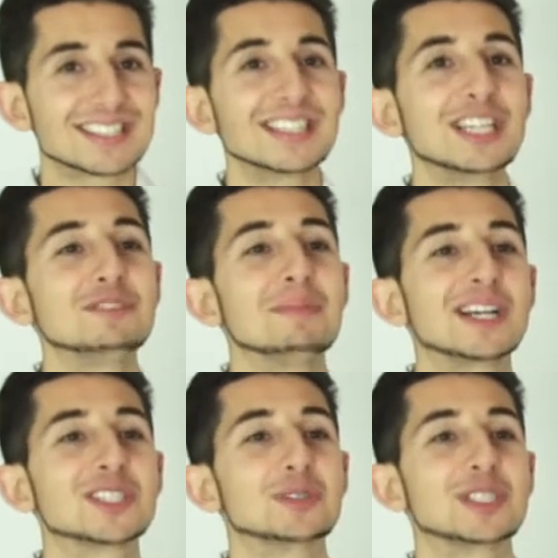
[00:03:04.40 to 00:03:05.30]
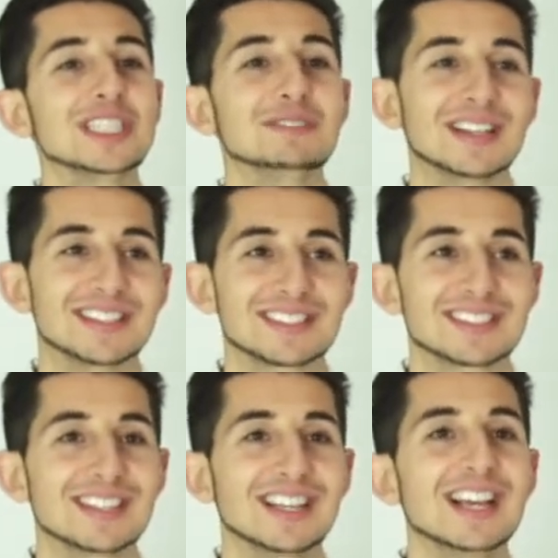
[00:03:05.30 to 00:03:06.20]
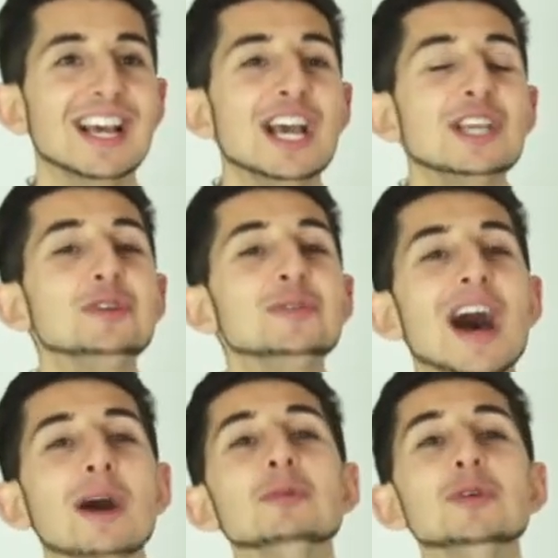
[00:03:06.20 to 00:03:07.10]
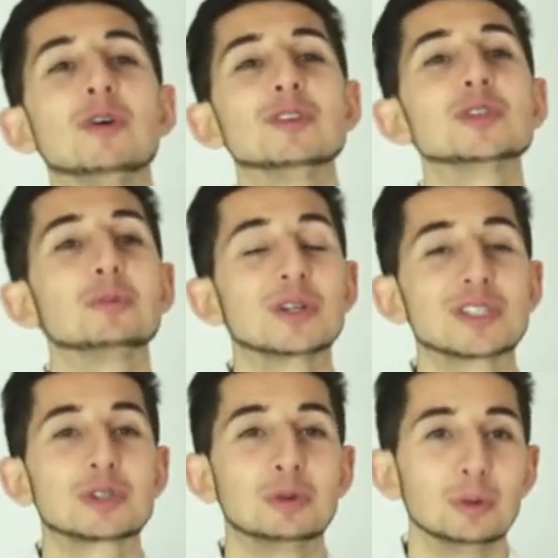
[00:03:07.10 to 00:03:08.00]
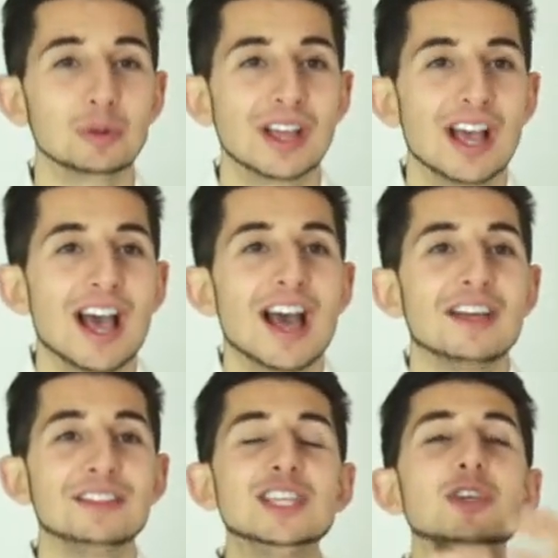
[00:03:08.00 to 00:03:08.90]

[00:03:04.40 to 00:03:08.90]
let's say that you've managed to achieve this. You now move on to what is called the